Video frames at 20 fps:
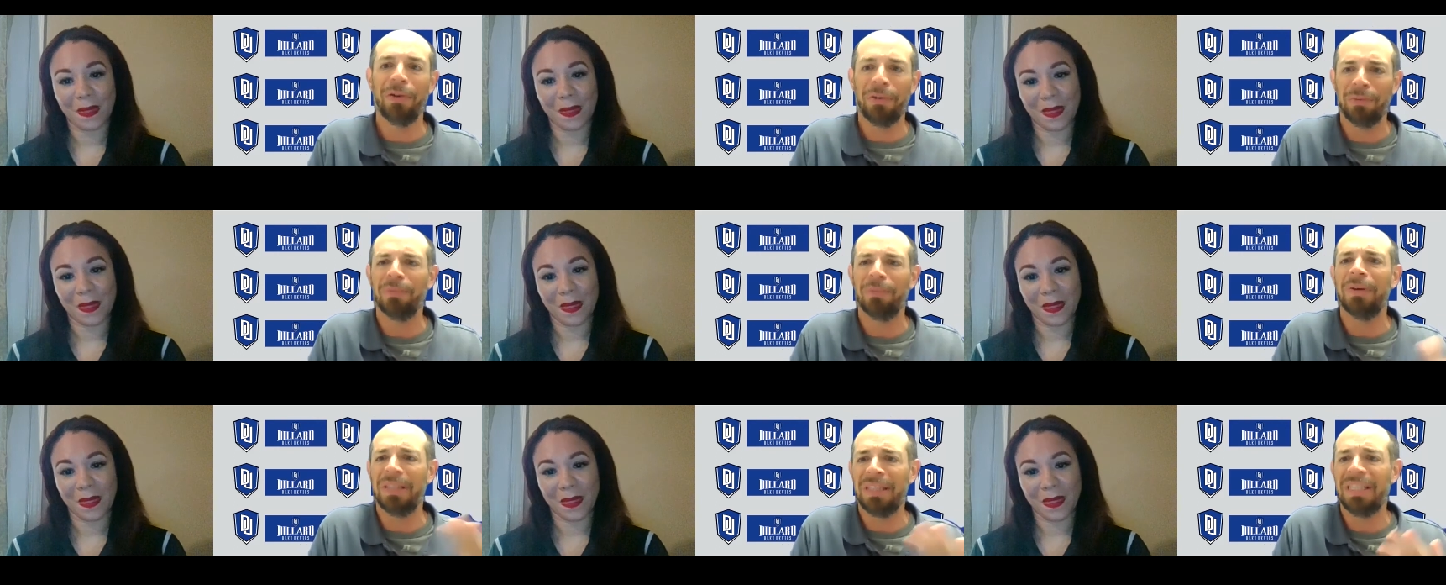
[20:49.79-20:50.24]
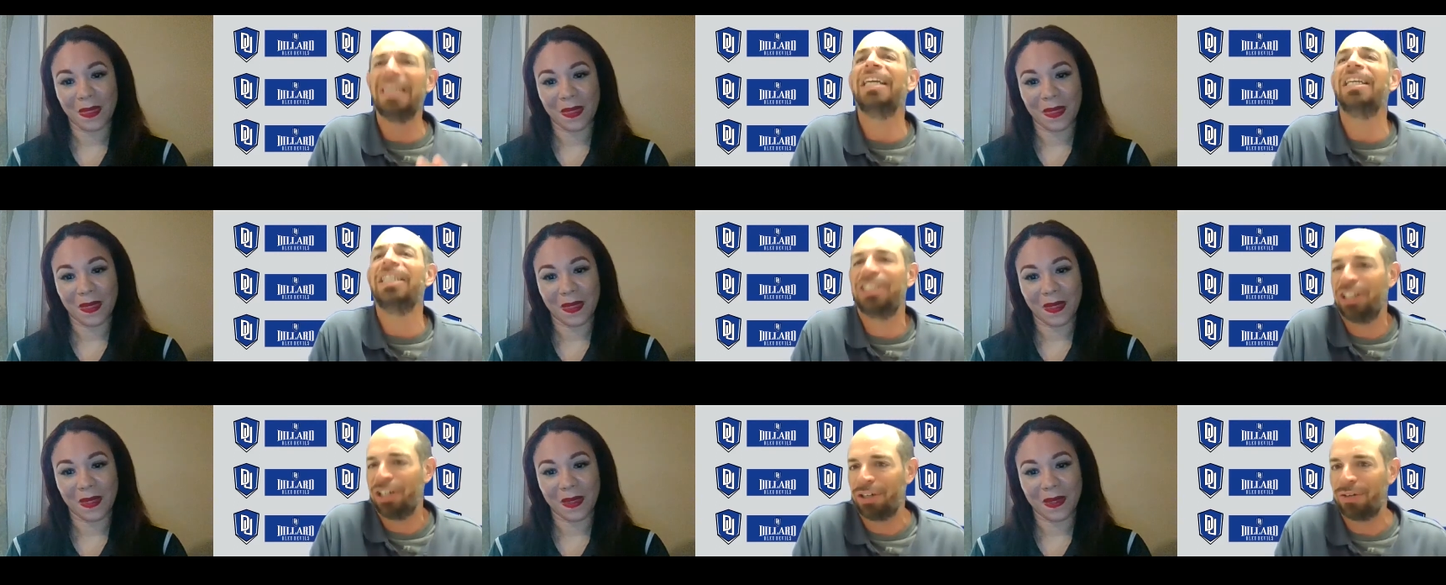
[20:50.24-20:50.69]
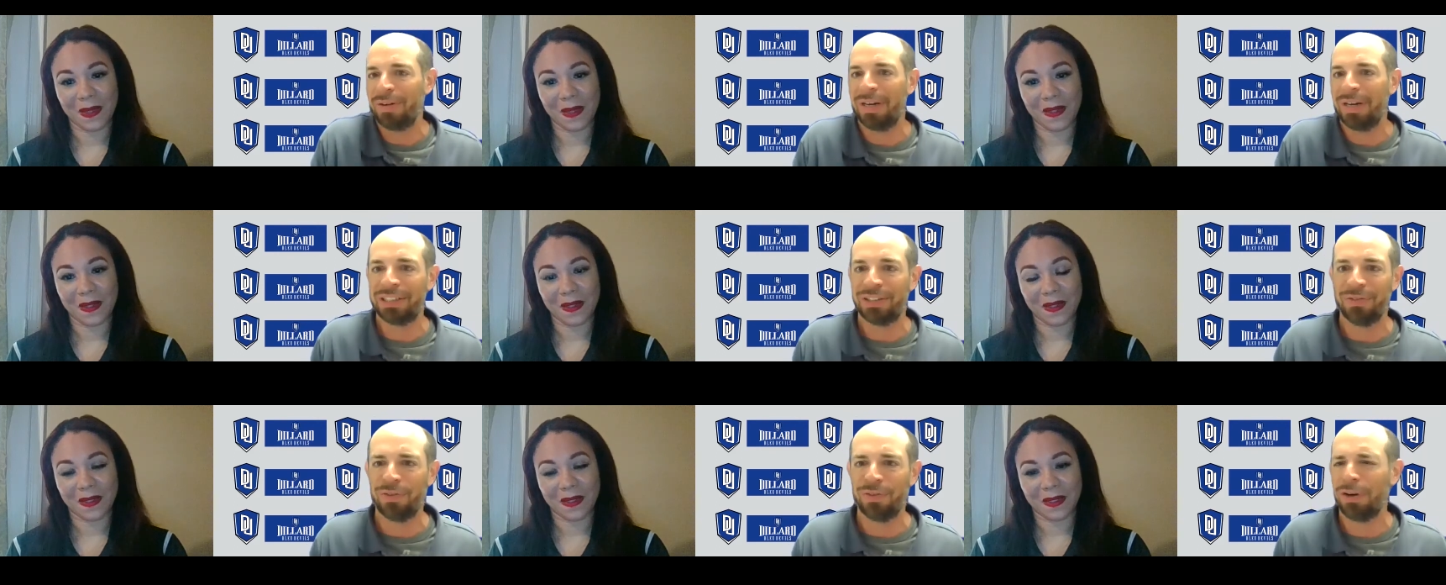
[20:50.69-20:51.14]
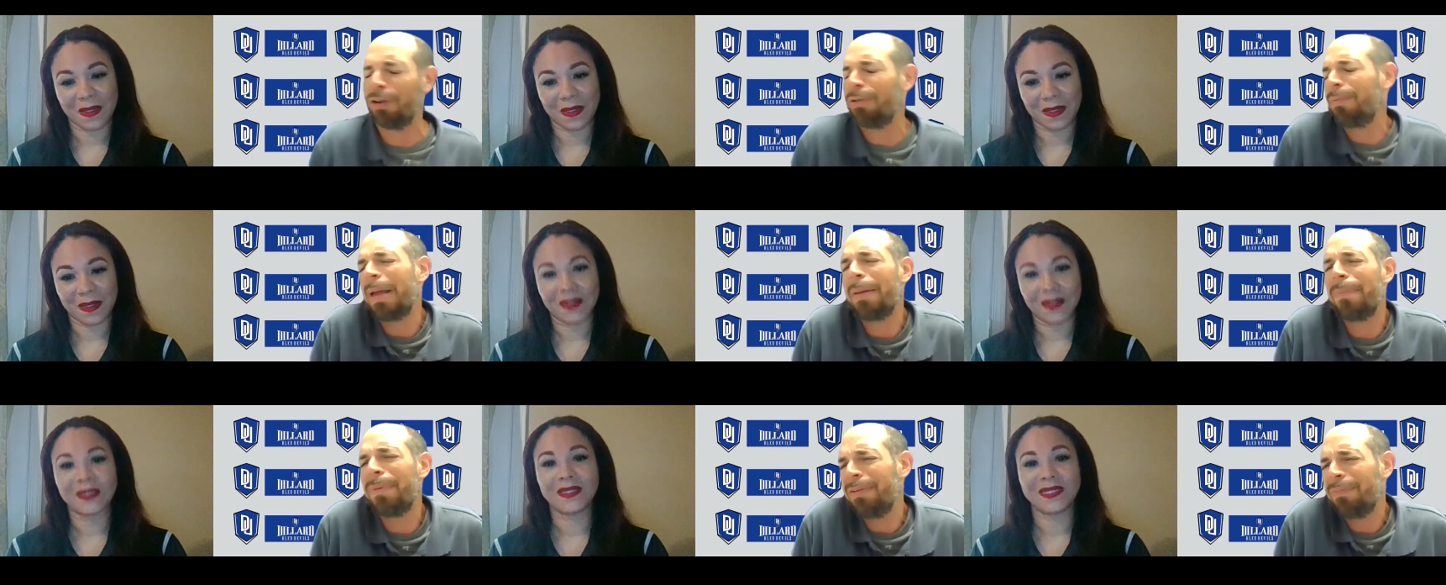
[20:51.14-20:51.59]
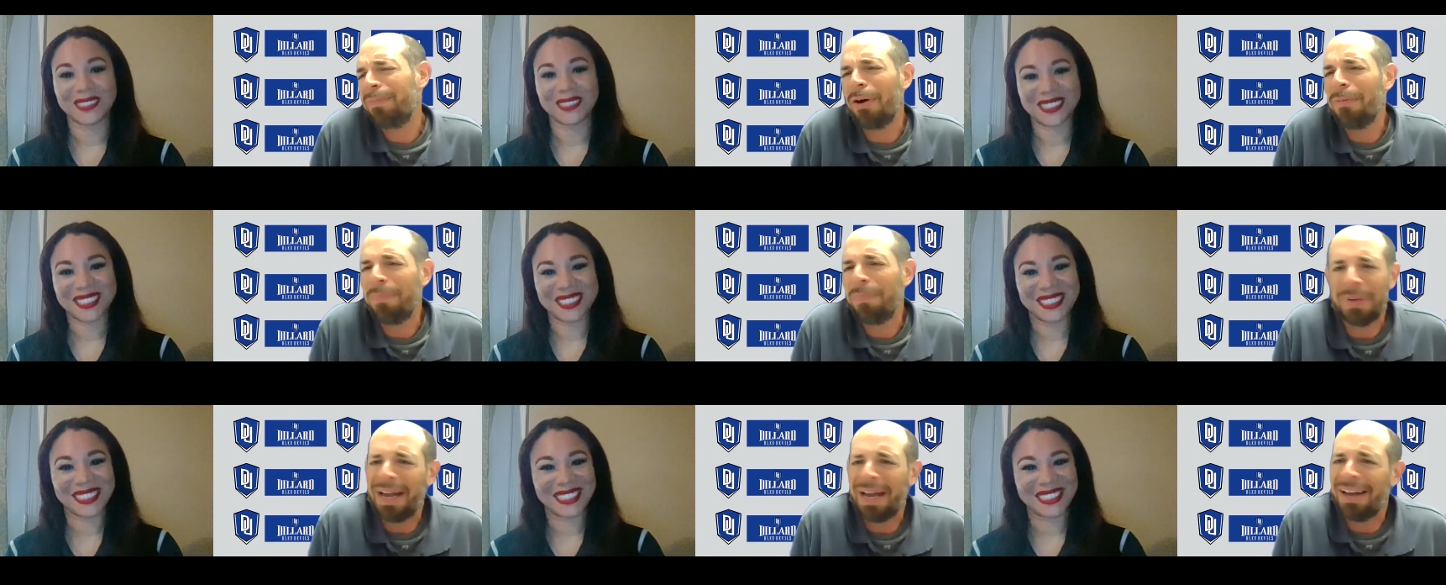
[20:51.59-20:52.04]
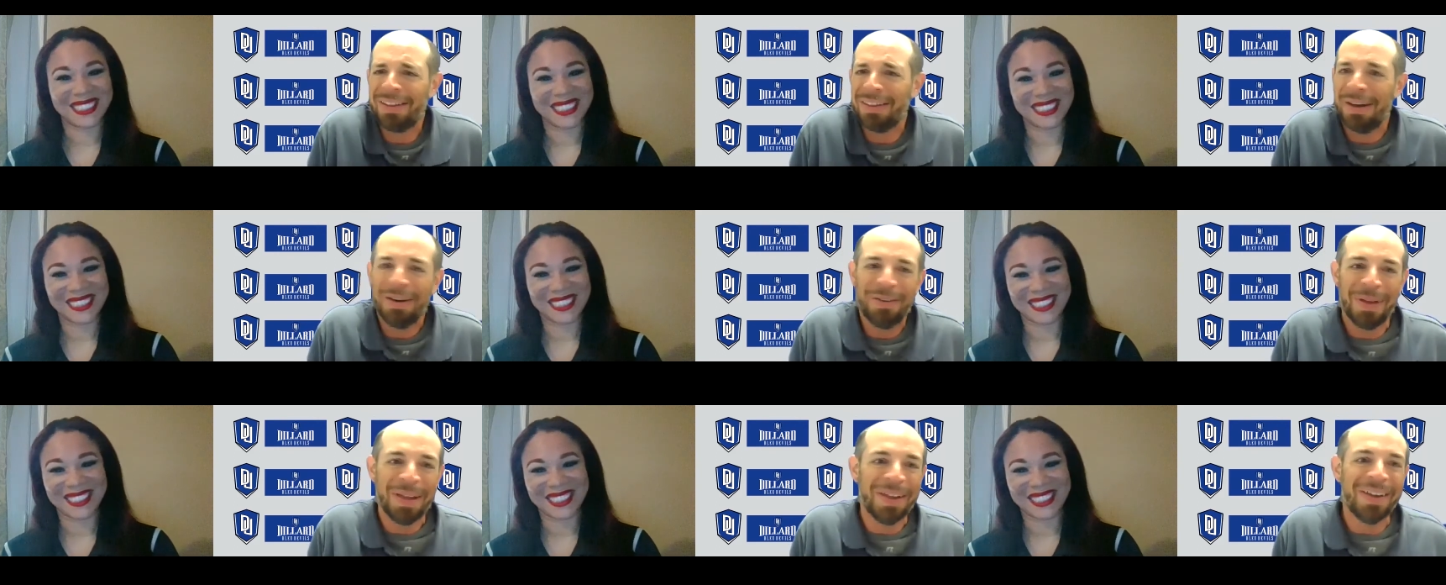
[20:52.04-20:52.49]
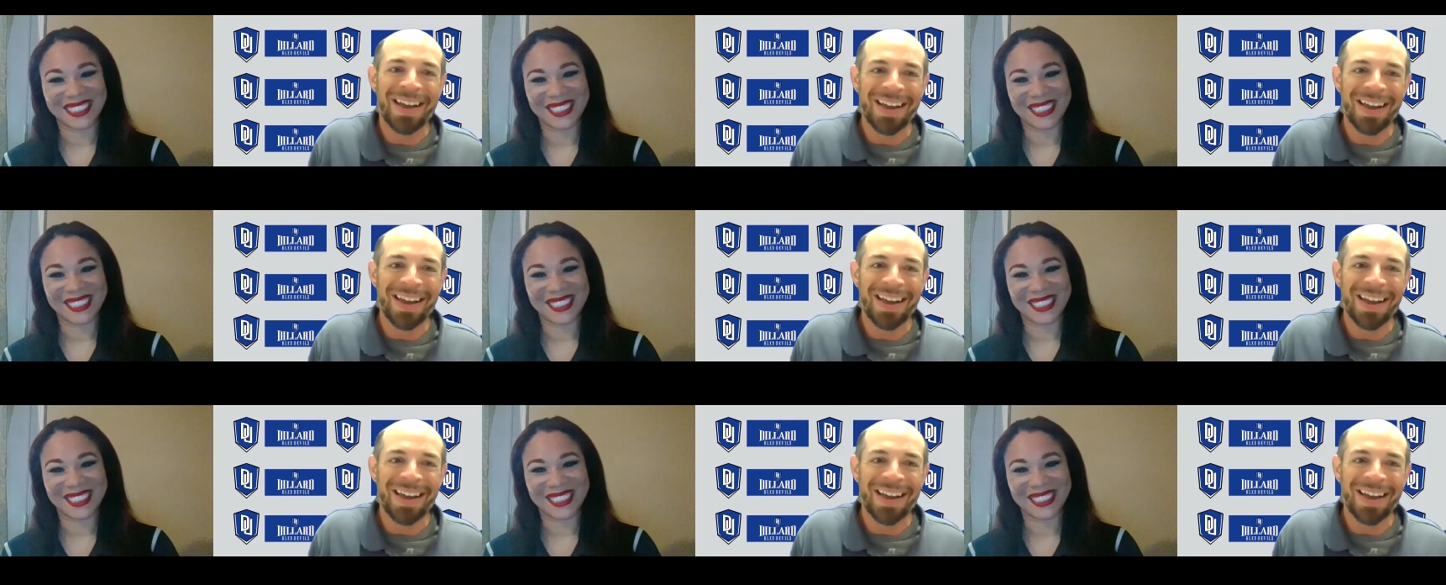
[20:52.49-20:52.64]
Speaker 1: you know an easier question for you. Maybe it won't be. I don't know.